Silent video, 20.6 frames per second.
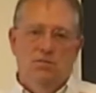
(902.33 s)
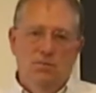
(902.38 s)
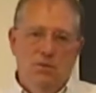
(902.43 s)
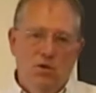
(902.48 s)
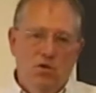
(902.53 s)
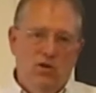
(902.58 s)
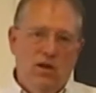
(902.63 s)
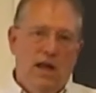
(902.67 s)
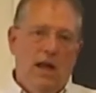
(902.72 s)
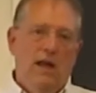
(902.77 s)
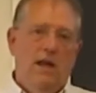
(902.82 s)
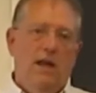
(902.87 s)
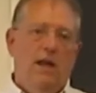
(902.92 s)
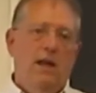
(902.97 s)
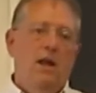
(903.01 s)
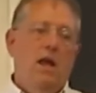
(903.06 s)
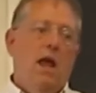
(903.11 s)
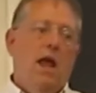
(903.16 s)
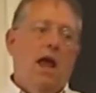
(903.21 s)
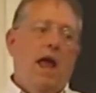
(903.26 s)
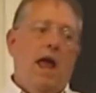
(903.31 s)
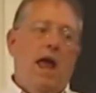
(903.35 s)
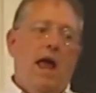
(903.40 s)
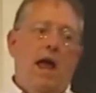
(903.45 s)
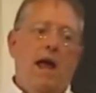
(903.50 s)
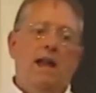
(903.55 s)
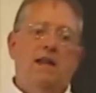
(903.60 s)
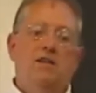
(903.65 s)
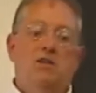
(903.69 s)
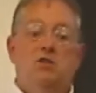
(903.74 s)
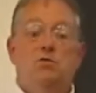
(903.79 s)
has mutated,
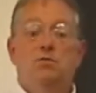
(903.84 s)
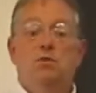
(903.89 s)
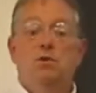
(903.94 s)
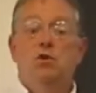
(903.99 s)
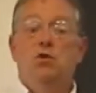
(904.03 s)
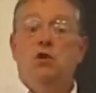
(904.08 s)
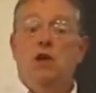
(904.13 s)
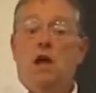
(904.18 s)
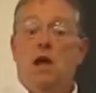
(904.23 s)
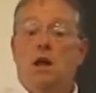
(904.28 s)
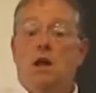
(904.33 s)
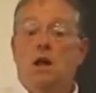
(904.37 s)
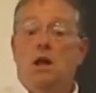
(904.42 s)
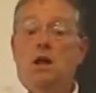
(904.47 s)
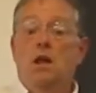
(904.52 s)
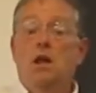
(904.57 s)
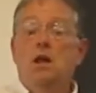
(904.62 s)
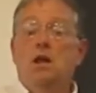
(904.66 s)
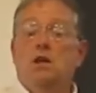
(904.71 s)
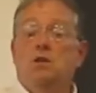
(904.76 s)
and as it's mutated,